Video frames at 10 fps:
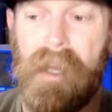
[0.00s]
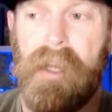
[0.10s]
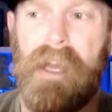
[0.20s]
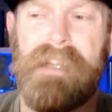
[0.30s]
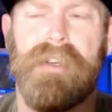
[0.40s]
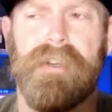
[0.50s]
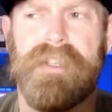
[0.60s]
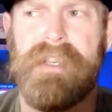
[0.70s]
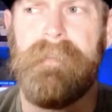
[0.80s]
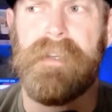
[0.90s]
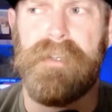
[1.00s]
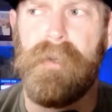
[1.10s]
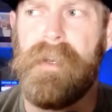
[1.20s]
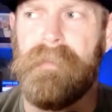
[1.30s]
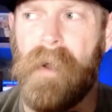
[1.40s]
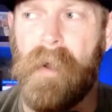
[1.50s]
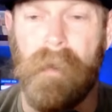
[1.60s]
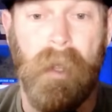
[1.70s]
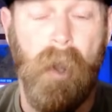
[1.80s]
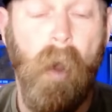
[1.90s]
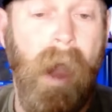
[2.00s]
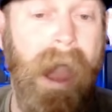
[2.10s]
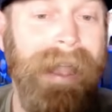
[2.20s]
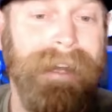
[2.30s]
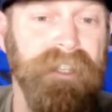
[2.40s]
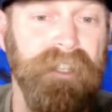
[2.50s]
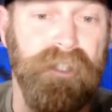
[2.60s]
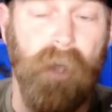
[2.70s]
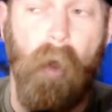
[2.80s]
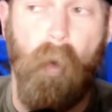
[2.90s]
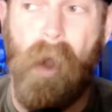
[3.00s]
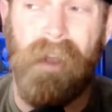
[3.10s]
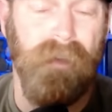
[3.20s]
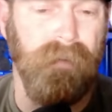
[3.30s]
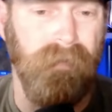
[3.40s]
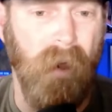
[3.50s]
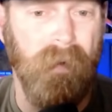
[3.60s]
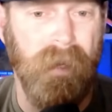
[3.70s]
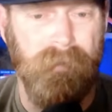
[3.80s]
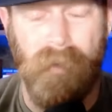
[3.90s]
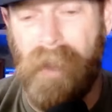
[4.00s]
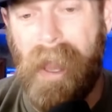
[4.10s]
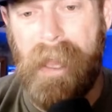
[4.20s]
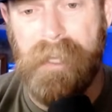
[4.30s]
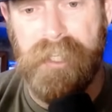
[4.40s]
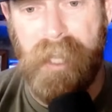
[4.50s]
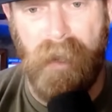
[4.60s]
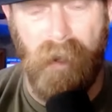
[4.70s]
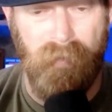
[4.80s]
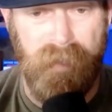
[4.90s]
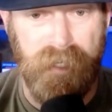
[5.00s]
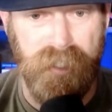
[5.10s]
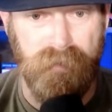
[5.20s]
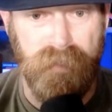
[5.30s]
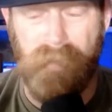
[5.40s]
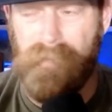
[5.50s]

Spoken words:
it's your civic duty to vote. No, I actually don't want you to vote if you're not educated on the issues, if you're